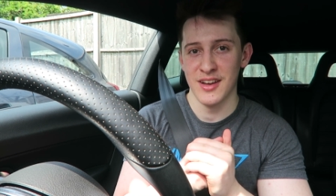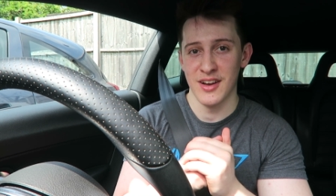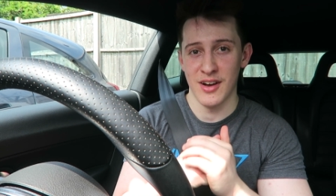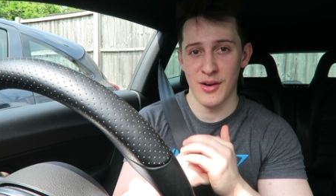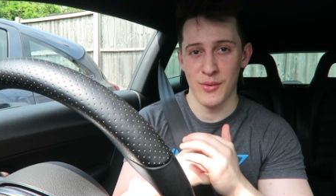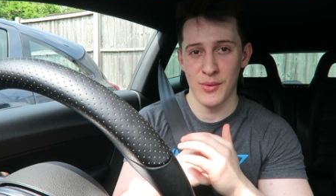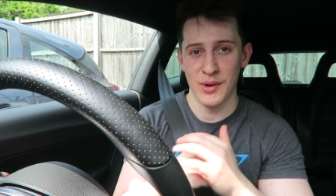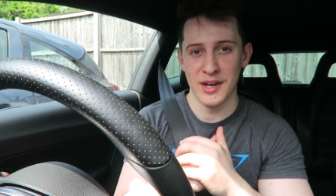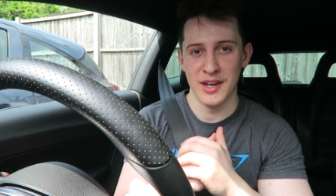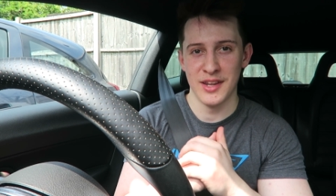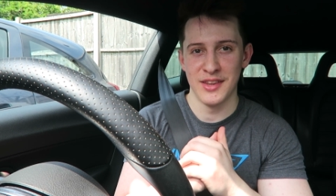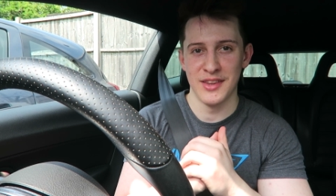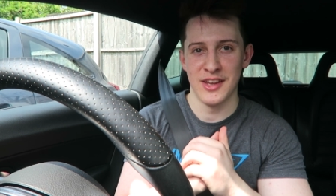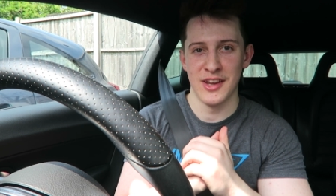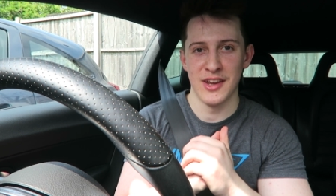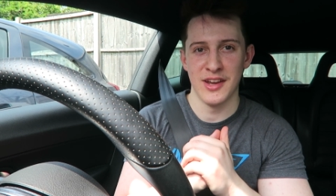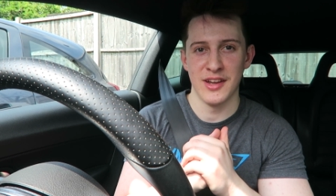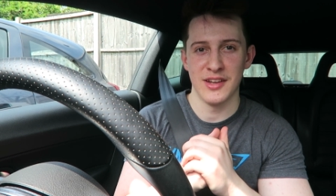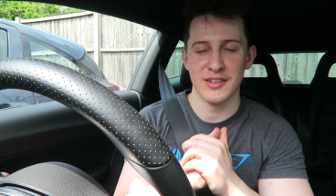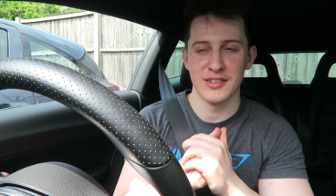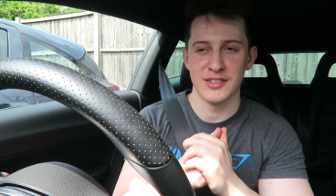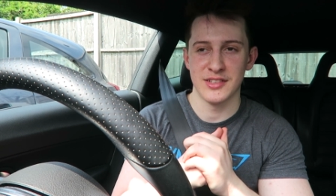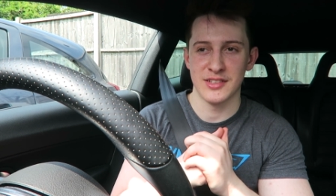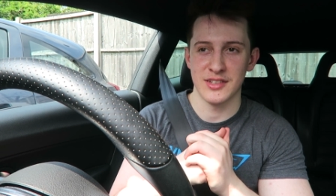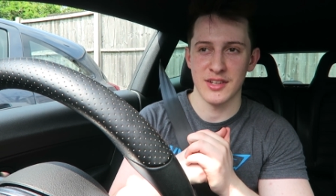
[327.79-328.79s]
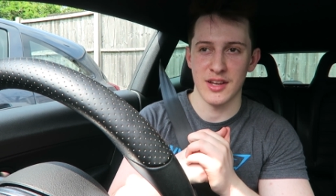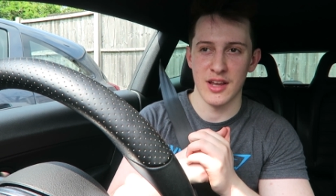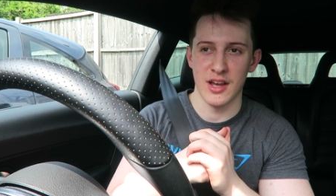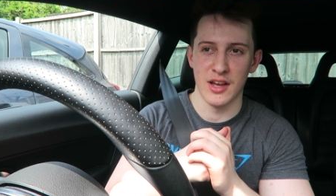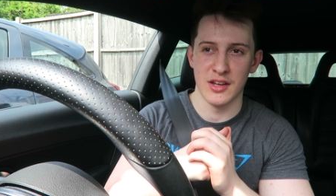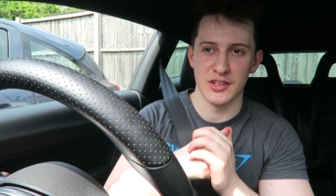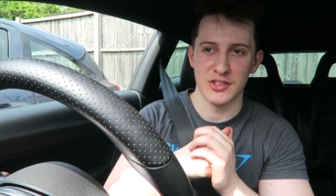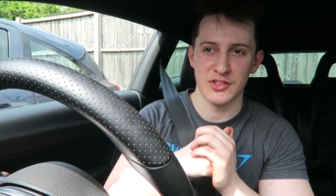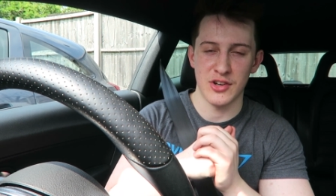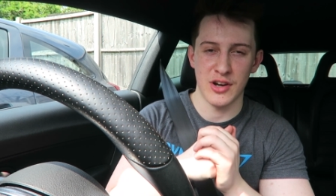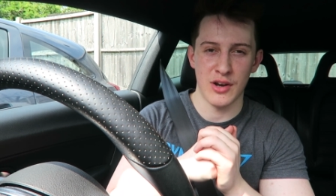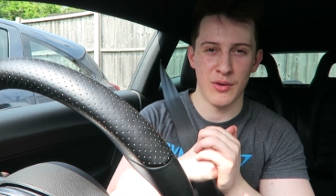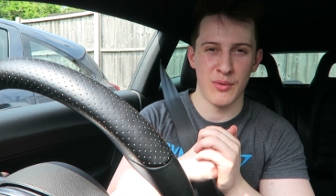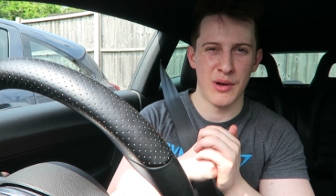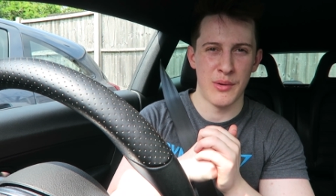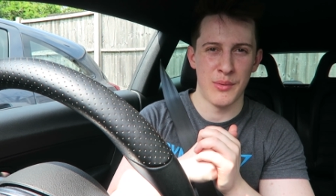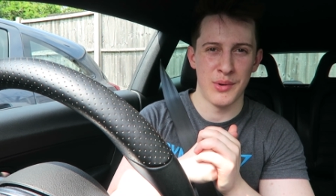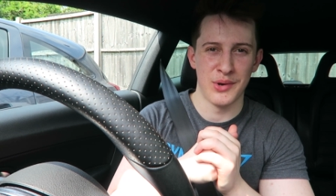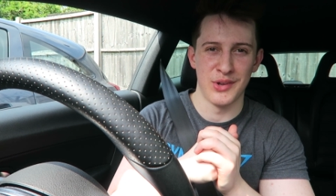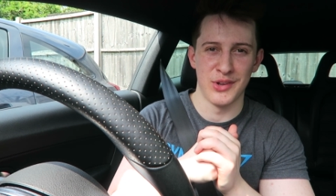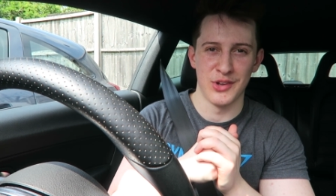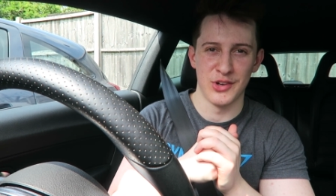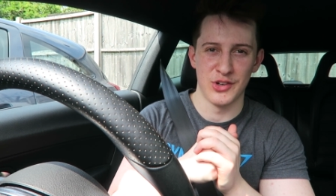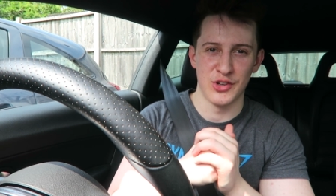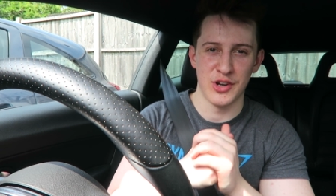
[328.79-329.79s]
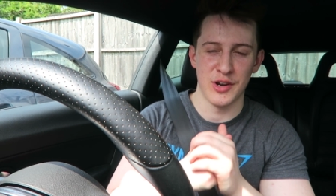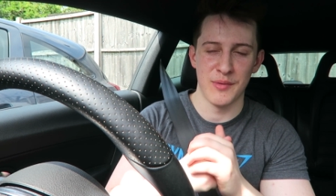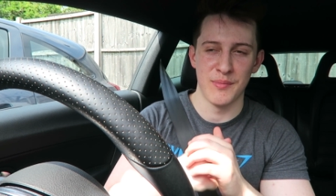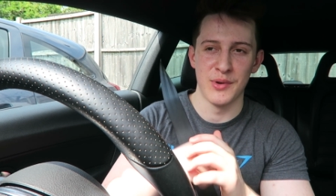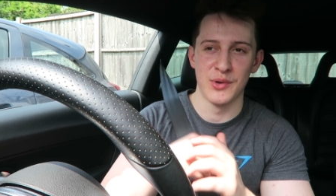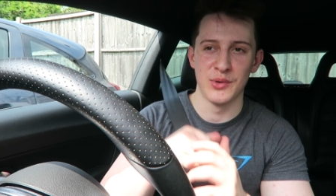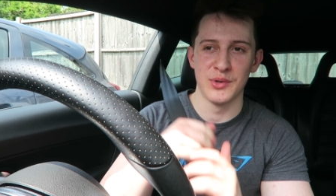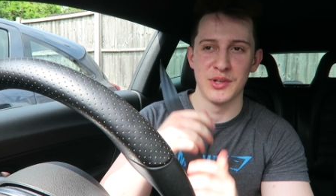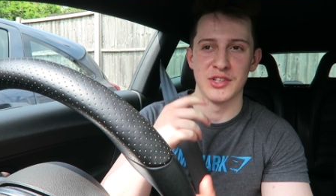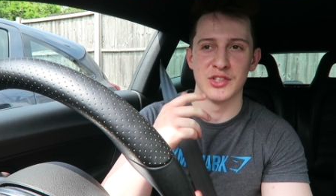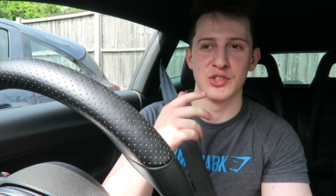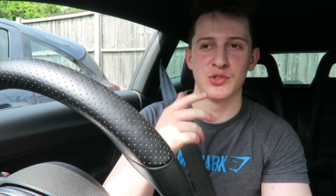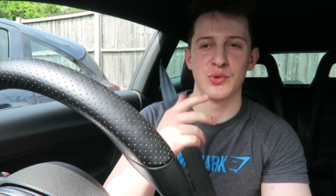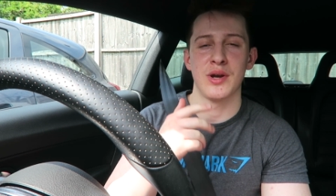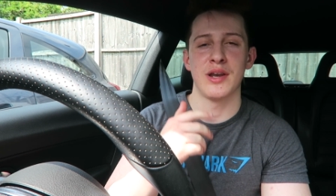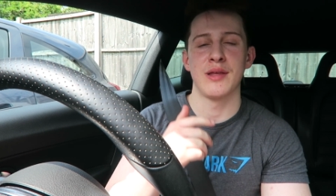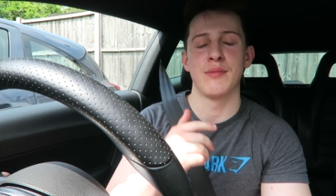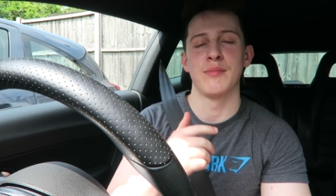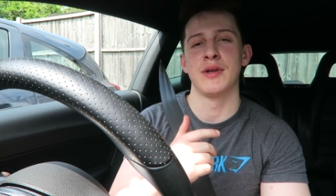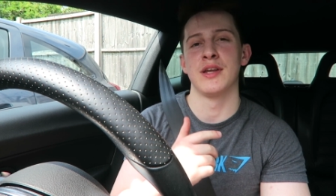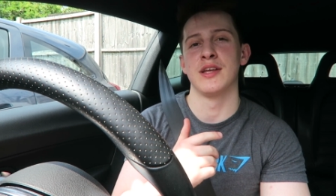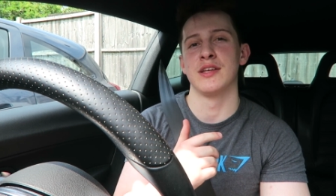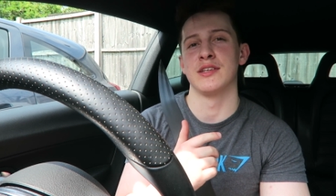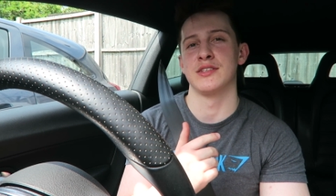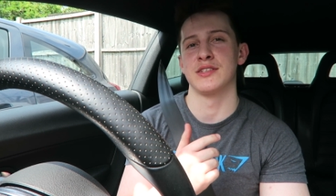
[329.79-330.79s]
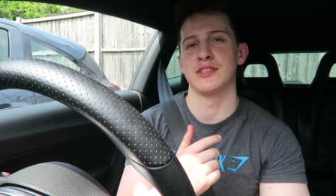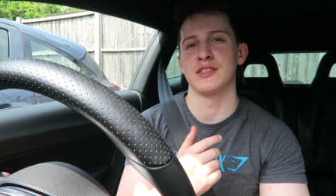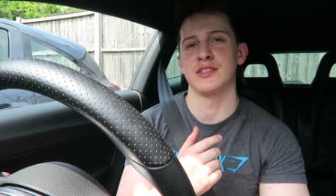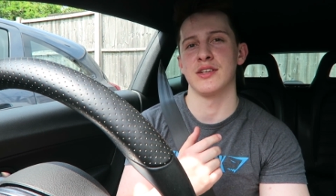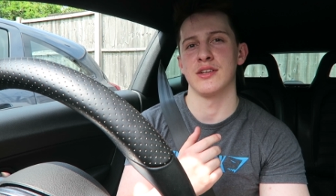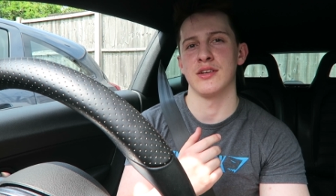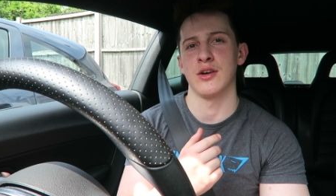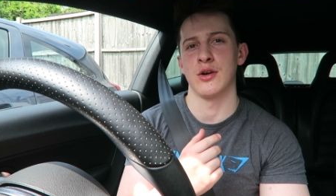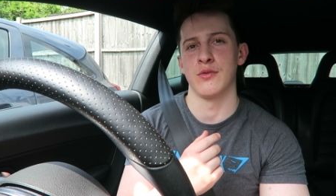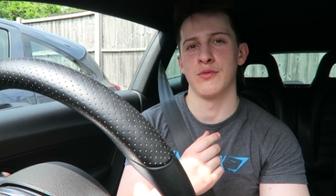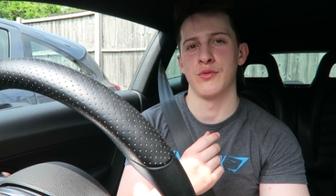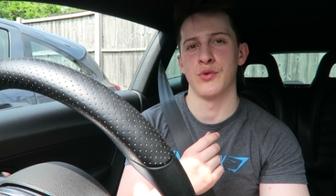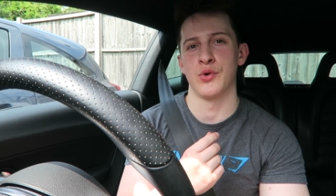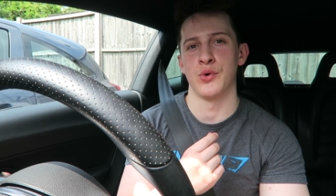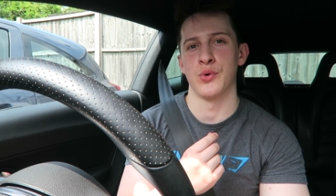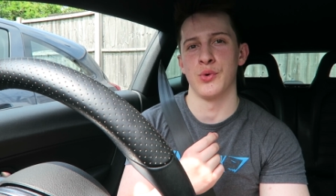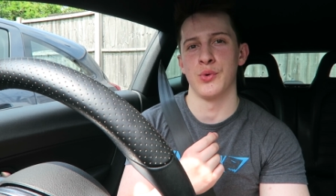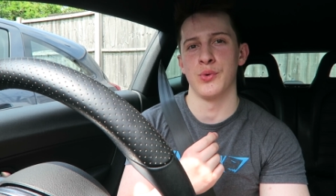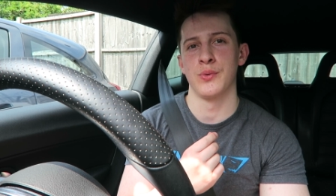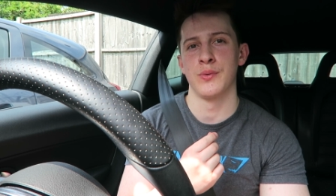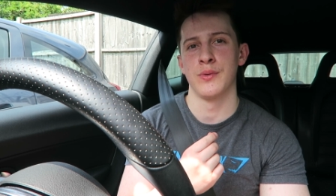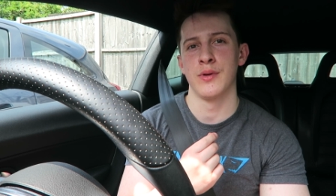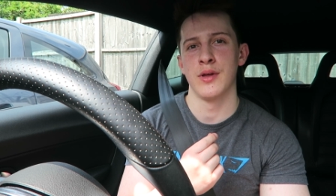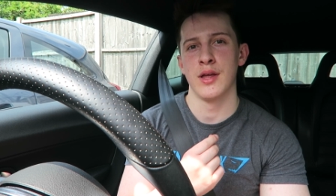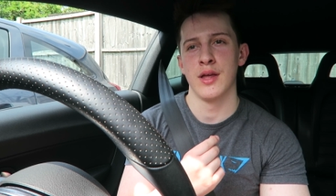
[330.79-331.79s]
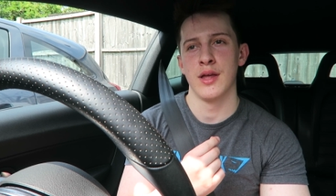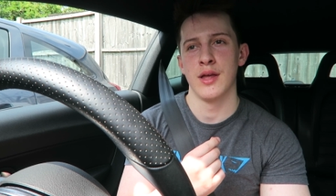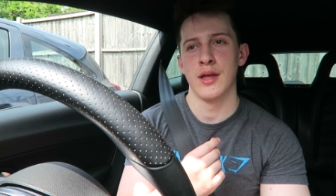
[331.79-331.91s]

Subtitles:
I went in there, straight away went on the treadmill, did 20 minutes overall.